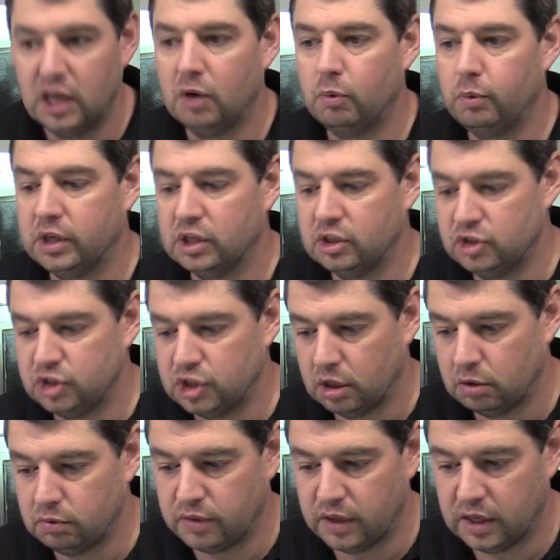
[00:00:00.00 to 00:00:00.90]
We can
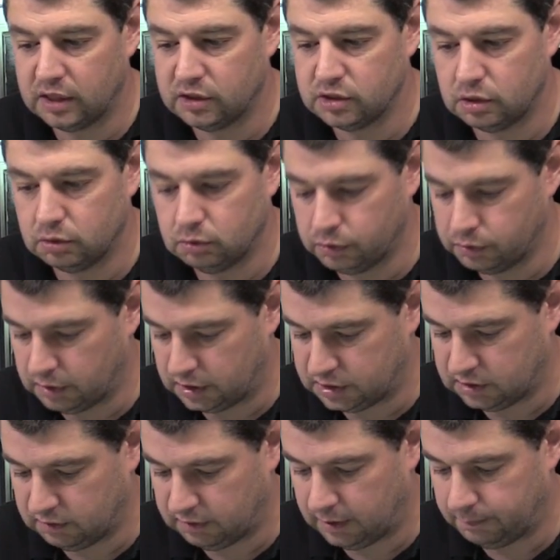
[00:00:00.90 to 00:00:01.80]
show things and all the
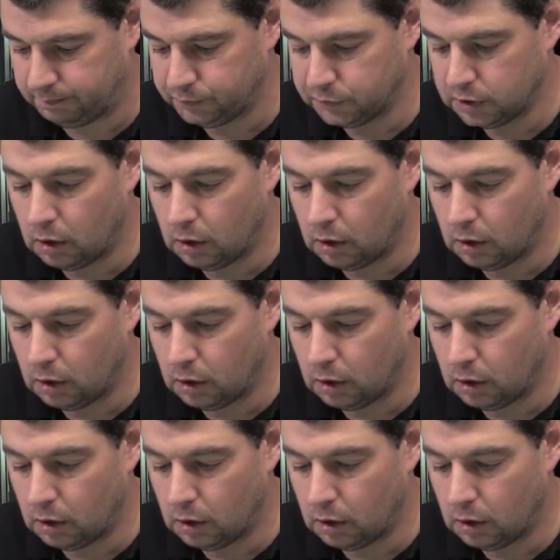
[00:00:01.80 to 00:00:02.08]
rest of it.